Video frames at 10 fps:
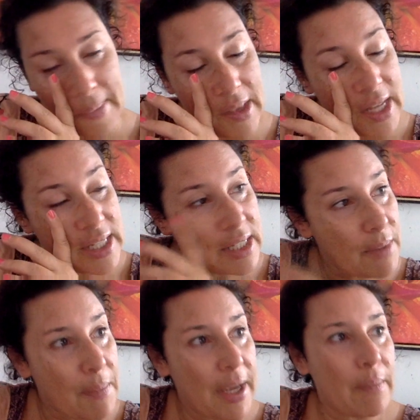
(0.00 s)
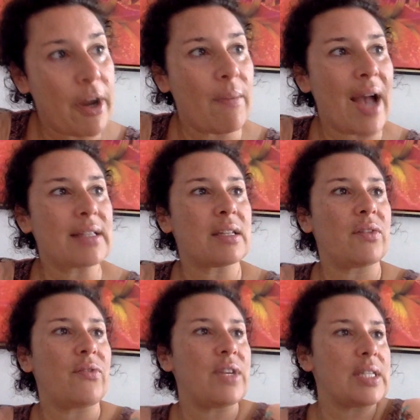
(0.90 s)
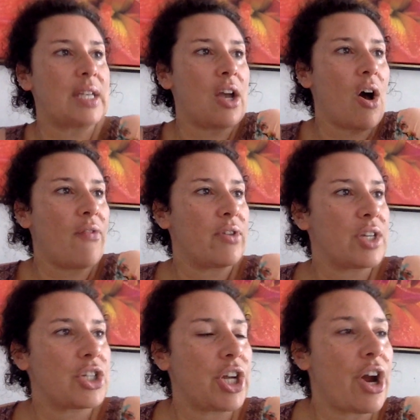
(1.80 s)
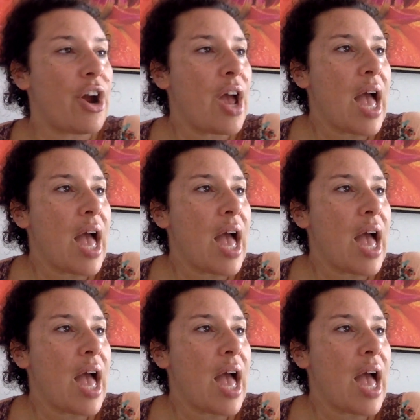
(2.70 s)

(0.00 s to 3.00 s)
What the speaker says: And this is my big Mary Magdalene Feast Day offer this year.